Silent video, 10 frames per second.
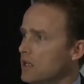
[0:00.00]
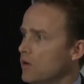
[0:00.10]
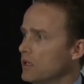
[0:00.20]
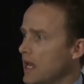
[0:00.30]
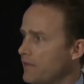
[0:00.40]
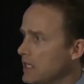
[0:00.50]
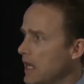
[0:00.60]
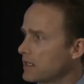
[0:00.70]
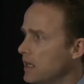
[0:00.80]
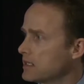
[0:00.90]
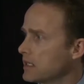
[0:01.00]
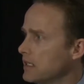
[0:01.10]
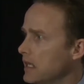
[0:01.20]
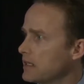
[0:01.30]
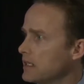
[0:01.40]
When you have a diagnostic
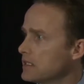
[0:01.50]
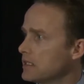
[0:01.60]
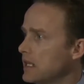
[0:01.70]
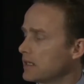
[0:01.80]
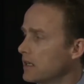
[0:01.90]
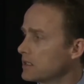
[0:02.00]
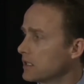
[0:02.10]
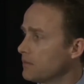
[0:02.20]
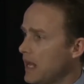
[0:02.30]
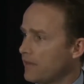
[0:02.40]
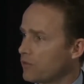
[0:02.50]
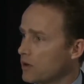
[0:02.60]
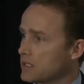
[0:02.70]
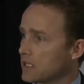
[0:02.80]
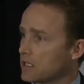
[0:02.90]
like this and diagnostic
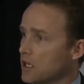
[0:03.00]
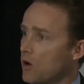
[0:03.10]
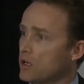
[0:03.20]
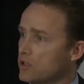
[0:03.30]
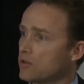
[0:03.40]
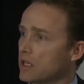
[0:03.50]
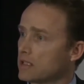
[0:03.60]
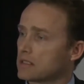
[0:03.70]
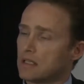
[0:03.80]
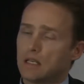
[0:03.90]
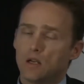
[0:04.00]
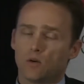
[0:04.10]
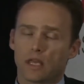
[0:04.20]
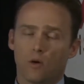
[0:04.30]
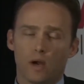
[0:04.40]
platforms that can go and do this
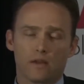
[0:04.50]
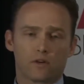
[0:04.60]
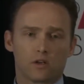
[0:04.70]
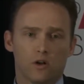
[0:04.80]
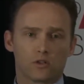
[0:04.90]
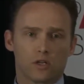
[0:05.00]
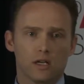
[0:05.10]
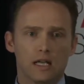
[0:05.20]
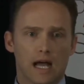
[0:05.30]
without waiting for culture,